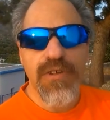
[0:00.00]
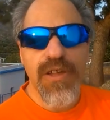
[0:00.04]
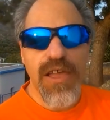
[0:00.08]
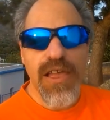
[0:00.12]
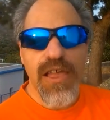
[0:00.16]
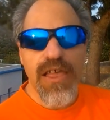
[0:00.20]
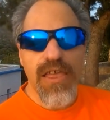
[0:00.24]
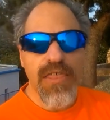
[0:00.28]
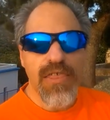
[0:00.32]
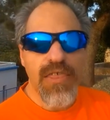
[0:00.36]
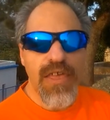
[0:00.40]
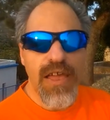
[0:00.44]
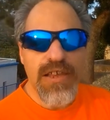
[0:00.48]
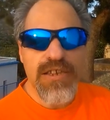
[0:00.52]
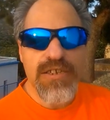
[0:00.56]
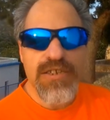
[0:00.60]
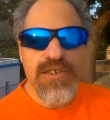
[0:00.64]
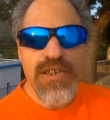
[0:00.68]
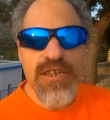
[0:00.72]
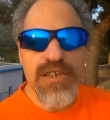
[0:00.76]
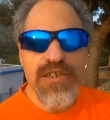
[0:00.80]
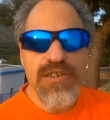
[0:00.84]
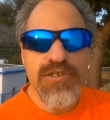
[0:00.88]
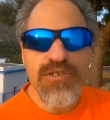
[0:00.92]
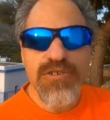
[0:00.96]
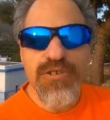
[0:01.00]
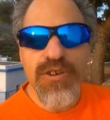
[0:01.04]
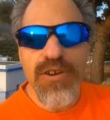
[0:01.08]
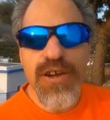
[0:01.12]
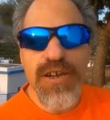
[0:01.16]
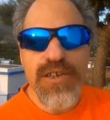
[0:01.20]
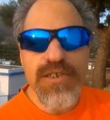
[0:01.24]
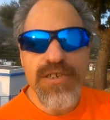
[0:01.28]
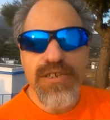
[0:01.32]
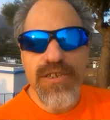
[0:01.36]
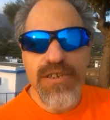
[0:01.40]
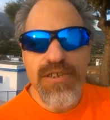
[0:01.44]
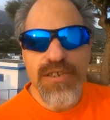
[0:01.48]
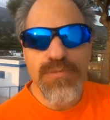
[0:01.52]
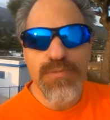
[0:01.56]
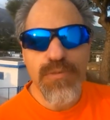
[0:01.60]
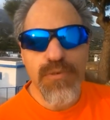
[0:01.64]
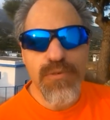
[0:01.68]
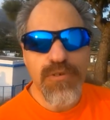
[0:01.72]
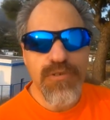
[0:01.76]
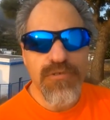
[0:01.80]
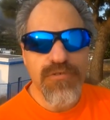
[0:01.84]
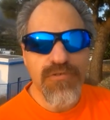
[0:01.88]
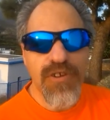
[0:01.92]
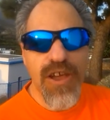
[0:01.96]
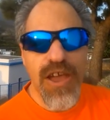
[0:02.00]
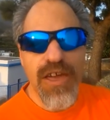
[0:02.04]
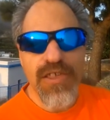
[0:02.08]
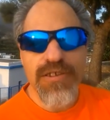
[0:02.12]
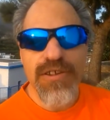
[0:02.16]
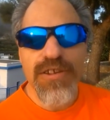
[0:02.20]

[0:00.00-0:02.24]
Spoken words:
that she enjoys the sport of triathlon